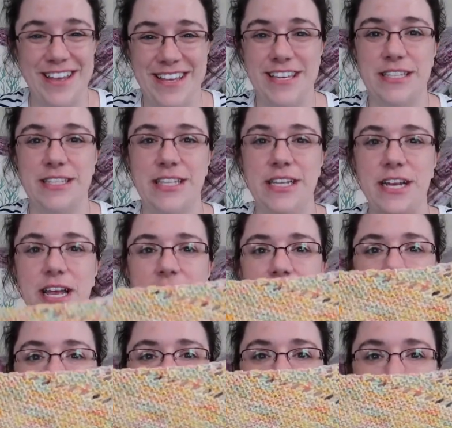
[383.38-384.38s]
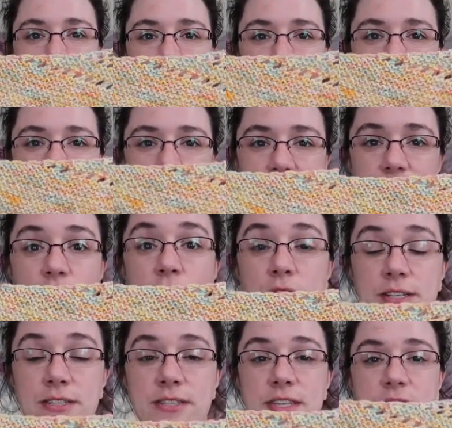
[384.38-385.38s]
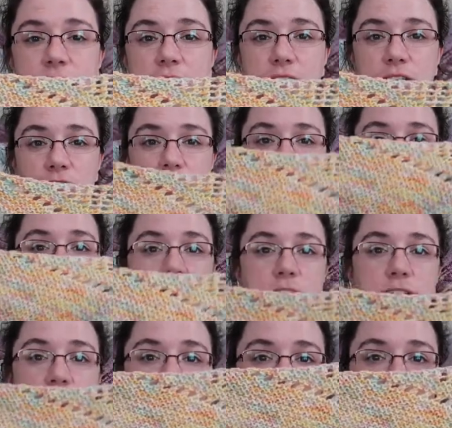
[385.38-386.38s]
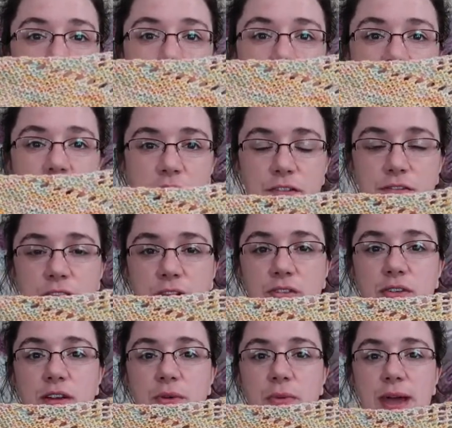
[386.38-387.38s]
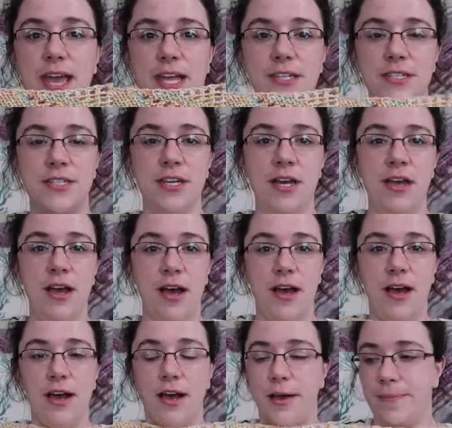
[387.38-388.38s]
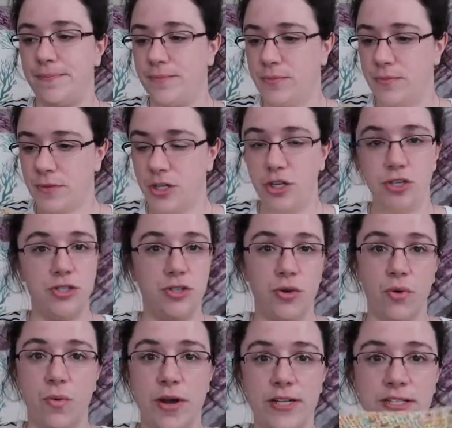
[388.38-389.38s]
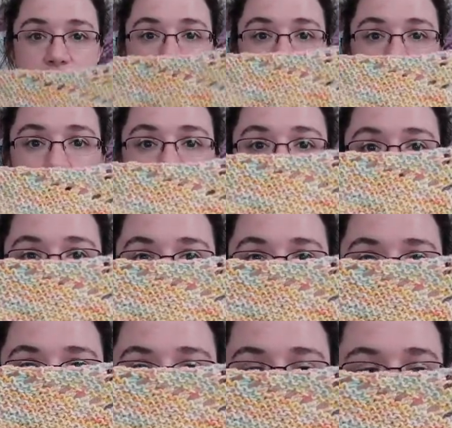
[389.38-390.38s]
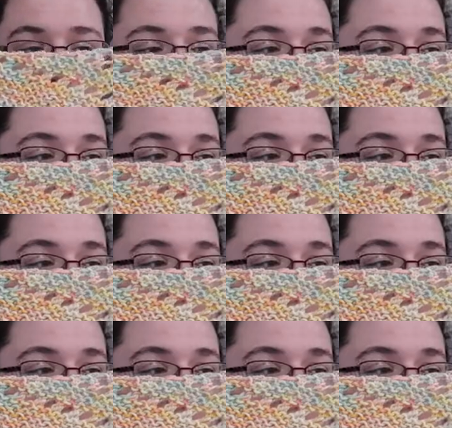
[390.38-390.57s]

easy knit, and it's a one skein shawl. So if you have a skein of fingering weight, you can do a one skein shawl with this